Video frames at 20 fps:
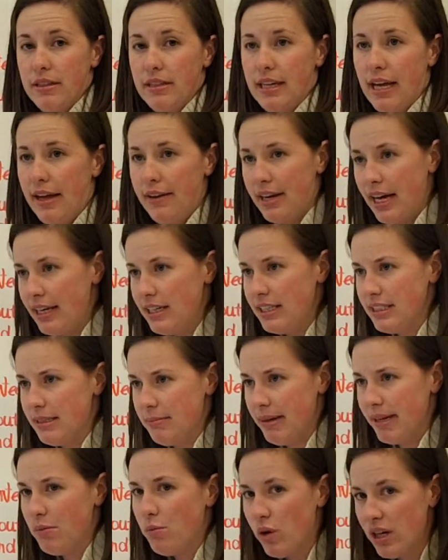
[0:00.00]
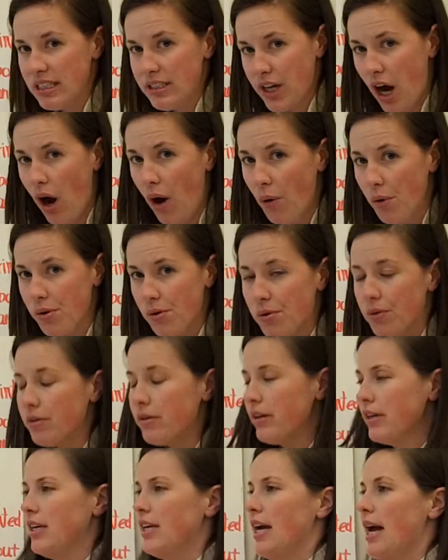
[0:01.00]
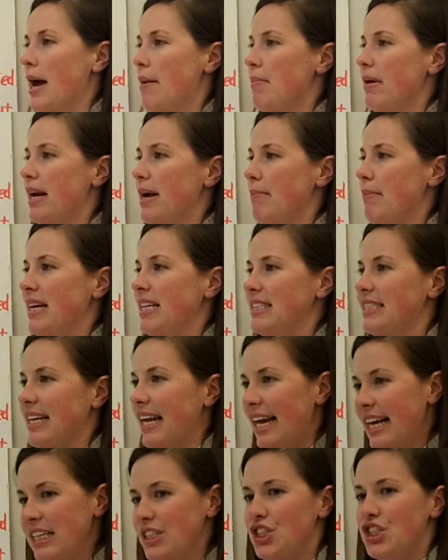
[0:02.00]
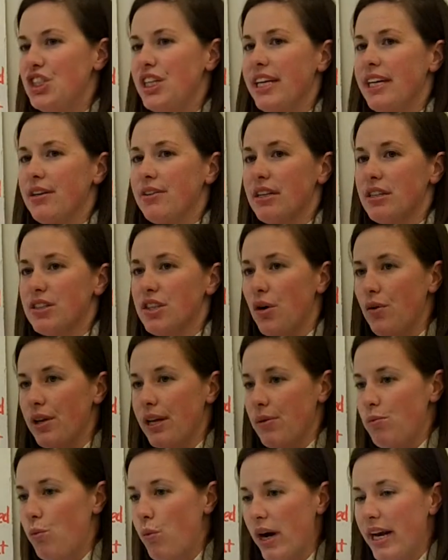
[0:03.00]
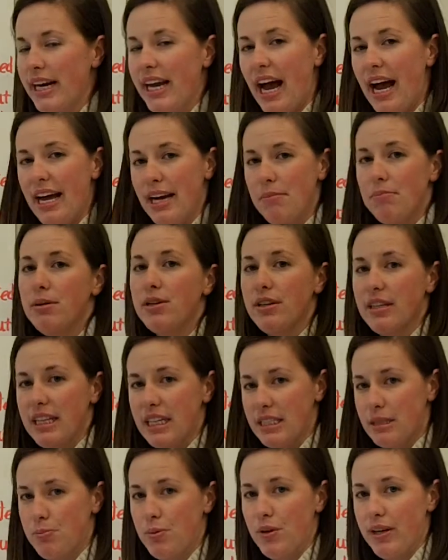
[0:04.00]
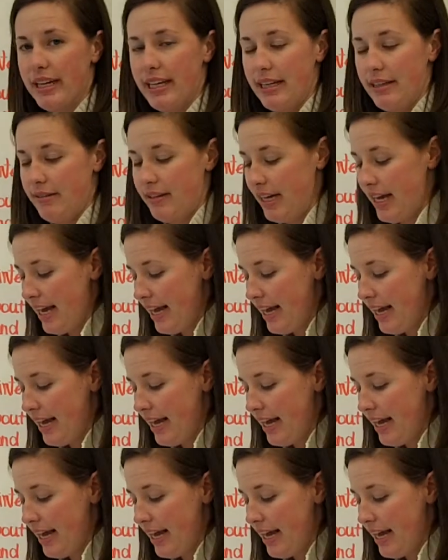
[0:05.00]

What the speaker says: Now that doesn't mean one total, but it means each year there's only one kind of book that's printed.